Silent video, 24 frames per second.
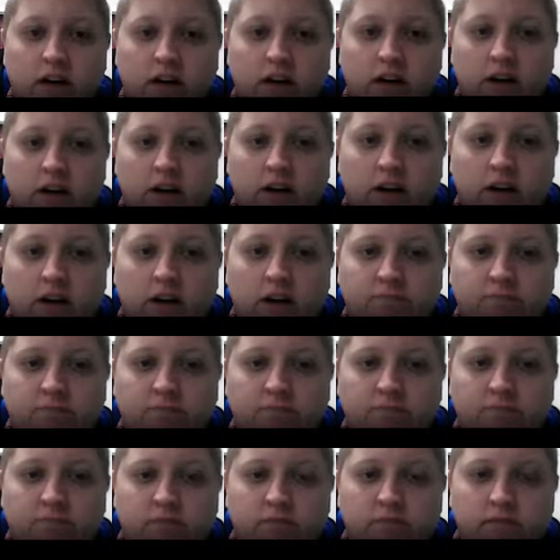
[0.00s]

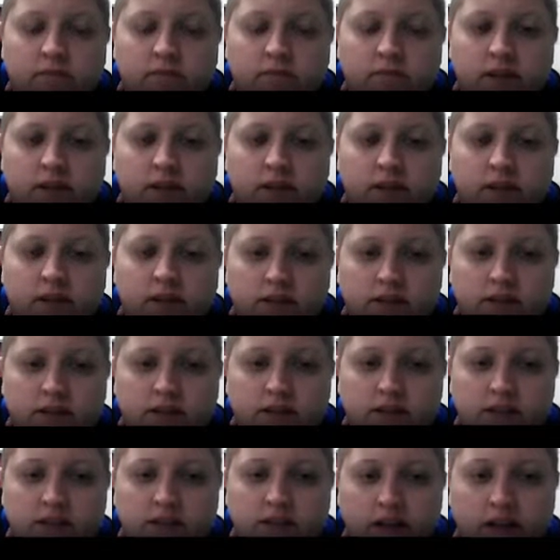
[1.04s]

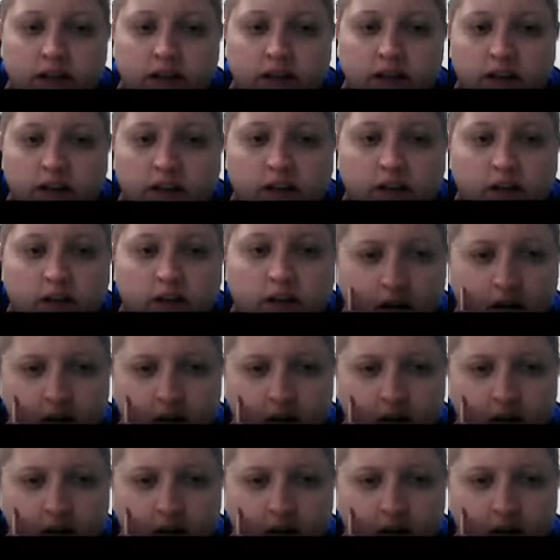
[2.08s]
Let's see.